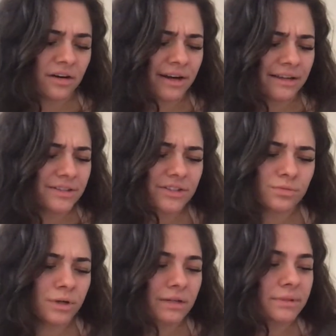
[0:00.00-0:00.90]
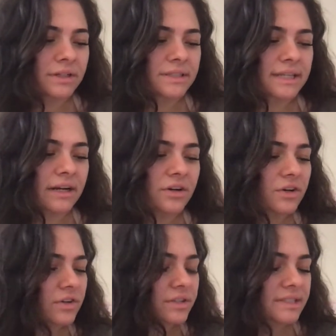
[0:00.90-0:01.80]
Okay, this is weird because that
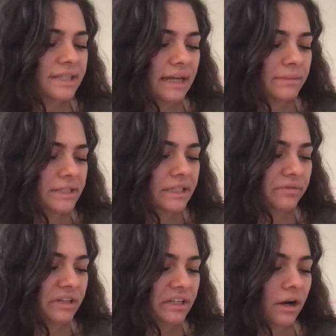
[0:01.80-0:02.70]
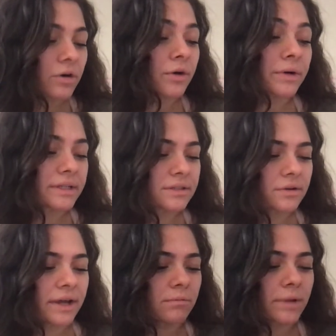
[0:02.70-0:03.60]
girl's name isn't even. Oh no, it is.
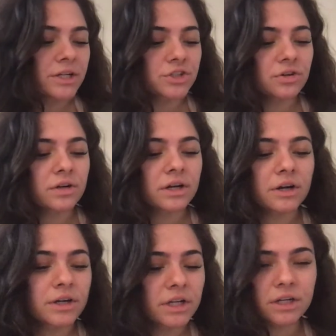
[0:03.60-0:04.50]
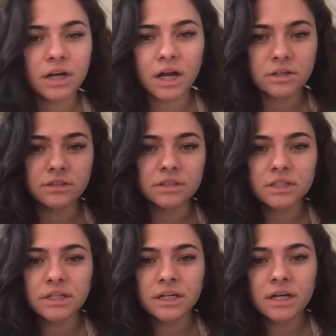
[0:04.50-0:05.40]
Okay, Rachael Kirk and
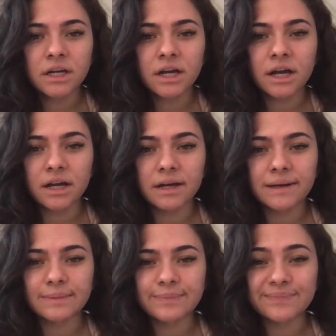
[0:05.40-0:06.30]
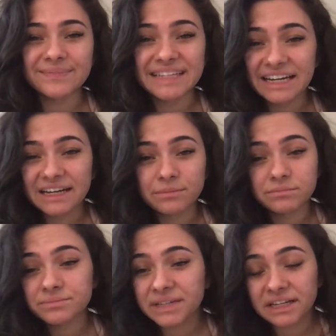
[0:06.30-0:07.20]
Connell. Um, yeah,
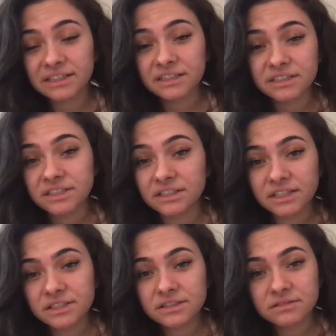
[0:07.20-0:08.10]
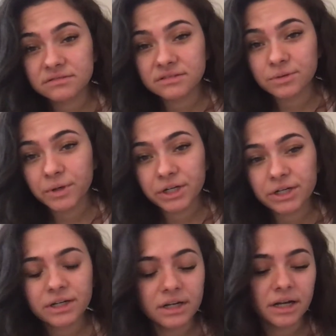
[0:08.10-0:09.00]
I'm kind of gonna say that's the
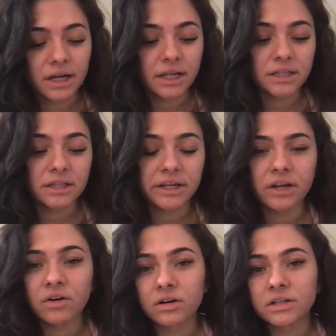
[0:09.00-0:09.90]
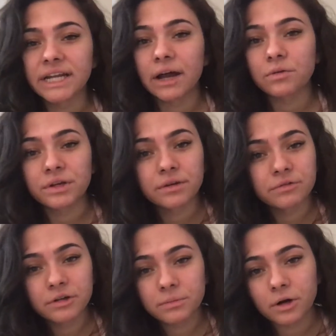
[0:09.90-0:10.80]
winner and they are now looking
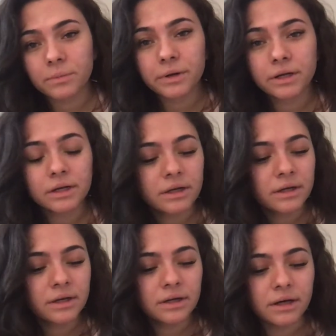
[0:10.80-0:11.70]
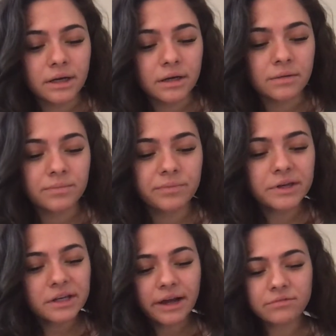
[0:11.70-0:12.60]
for an apartment. Uh,
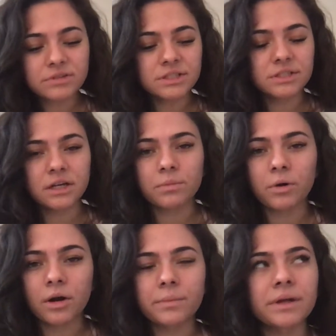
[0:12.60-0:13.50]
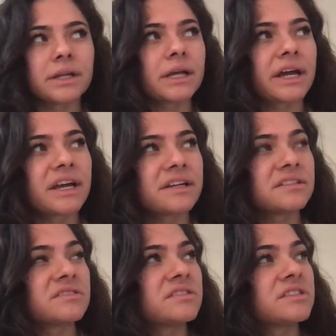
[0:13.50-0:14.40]
big emphasis on apartment,
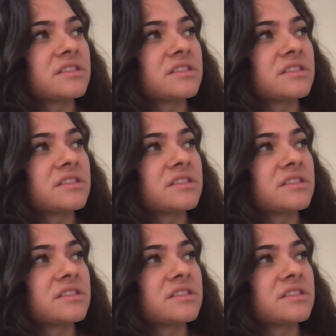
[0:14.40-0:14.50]
and